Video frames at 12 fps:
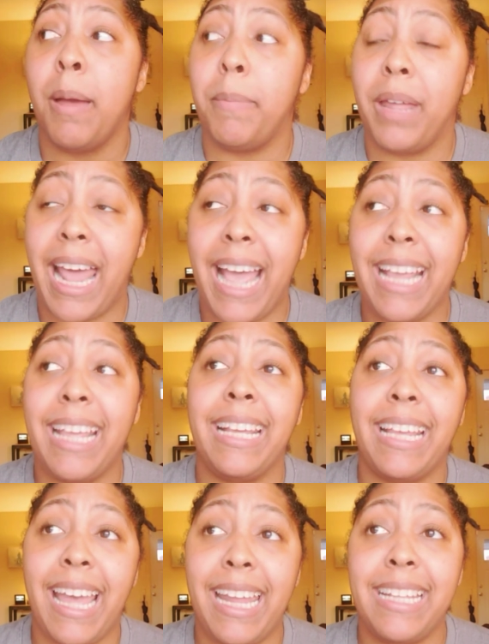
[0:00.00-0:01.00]
but I
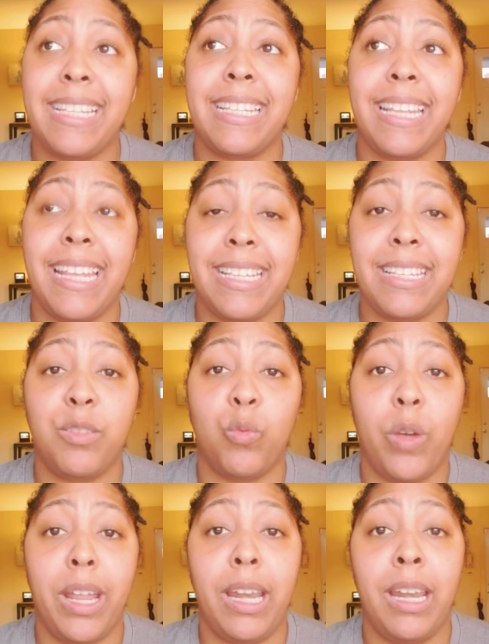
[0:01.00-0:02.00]
can kind of sense
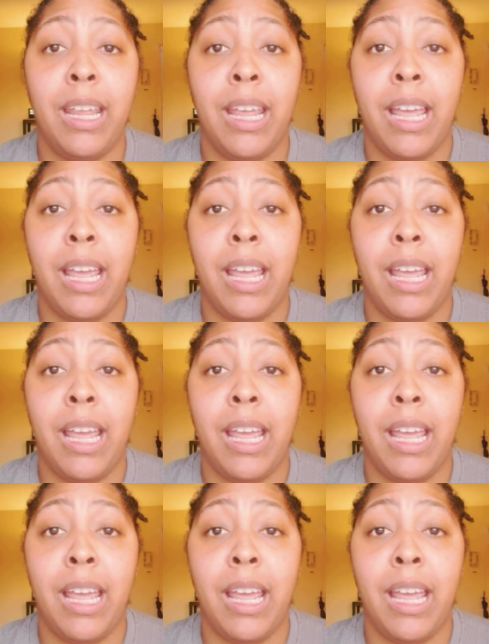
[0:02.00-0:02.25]
when